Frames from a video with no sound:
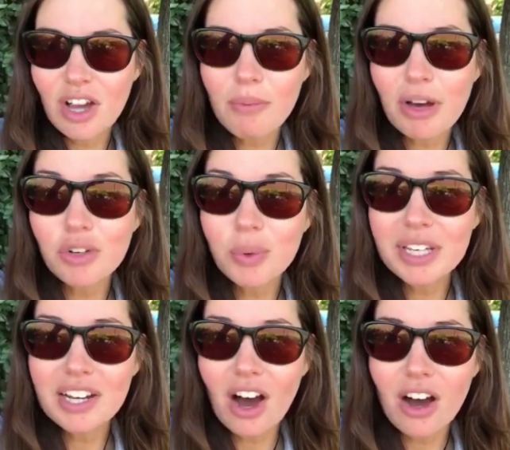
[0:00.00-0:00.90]
about a
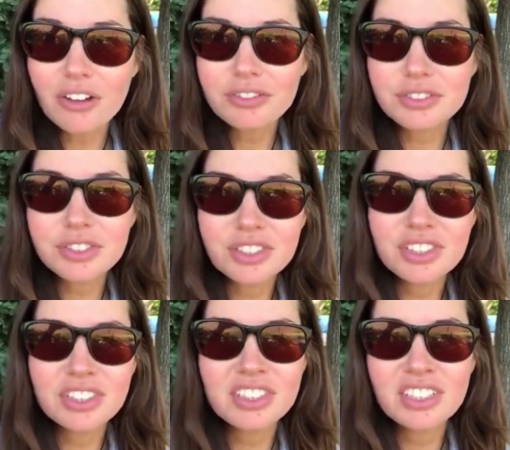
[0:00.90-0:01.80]
week off
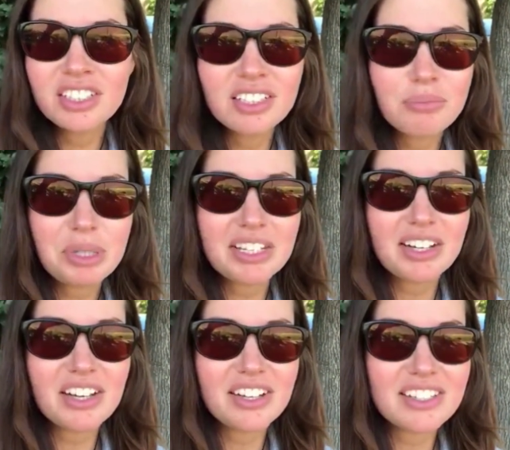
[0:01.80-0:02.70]

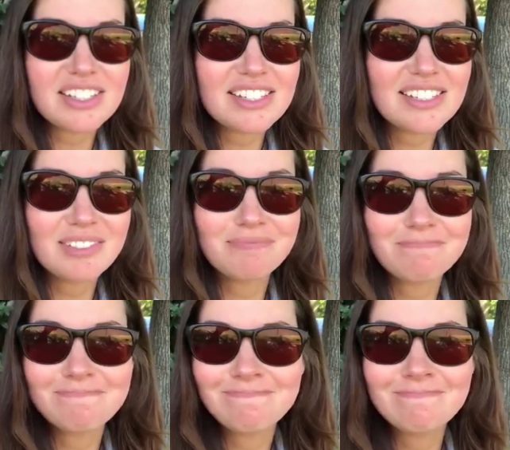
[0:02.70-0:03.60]
because,
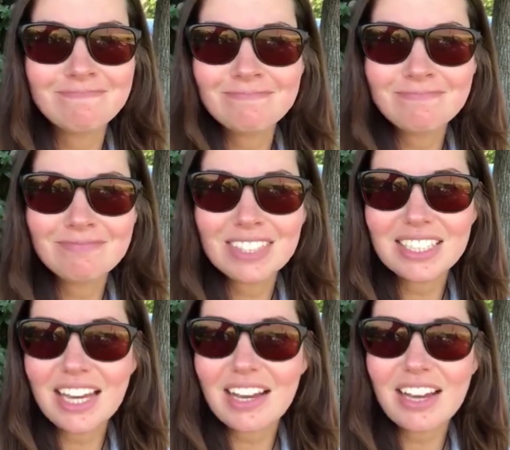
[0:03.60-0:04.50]

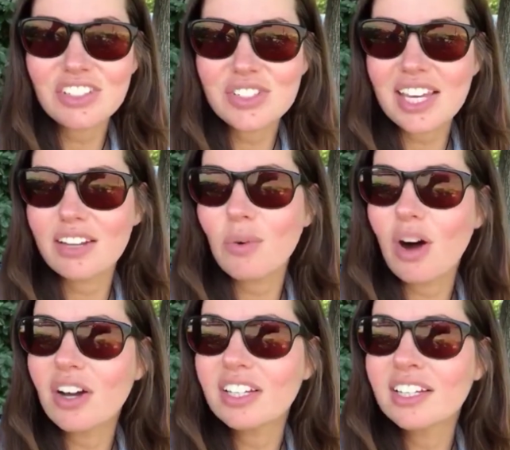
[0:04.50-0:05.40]
yeah, I just can't
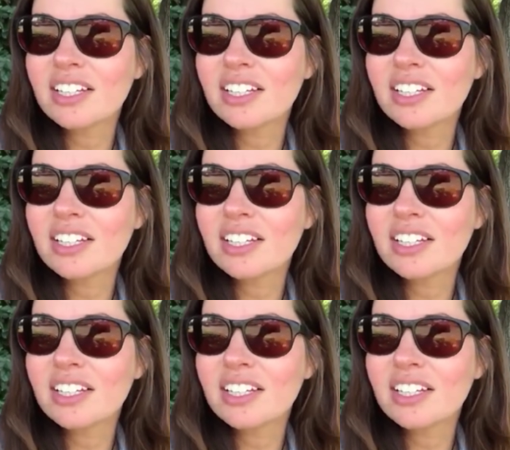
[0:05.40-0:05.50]
walk.